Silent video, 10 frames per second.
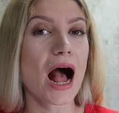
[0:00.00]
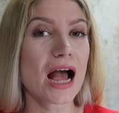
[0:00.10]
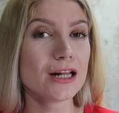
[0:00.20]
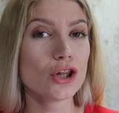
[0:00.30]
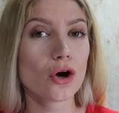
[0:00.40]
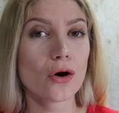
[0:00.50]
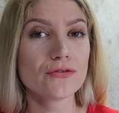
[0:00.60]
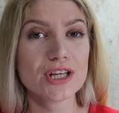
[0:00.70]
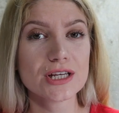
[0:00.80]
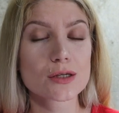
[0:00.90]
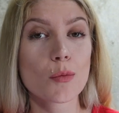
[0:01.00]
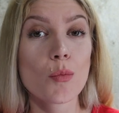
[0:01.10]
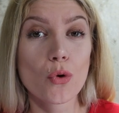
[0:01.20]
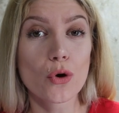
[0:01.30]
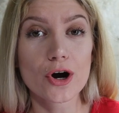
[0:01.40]
I love this
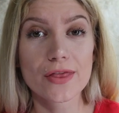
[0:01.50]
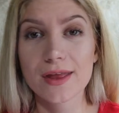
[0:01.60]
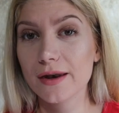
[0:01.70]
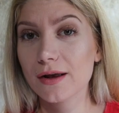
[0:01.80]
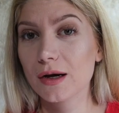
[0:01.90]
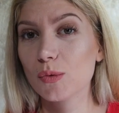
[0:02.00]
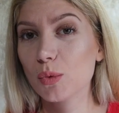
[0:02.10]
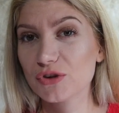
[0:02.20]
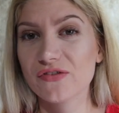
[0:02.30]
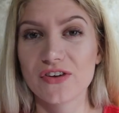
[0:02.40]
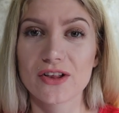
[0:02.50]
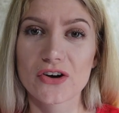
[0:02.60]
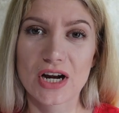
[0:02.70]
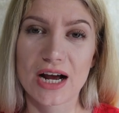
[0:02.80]
more than a wood filler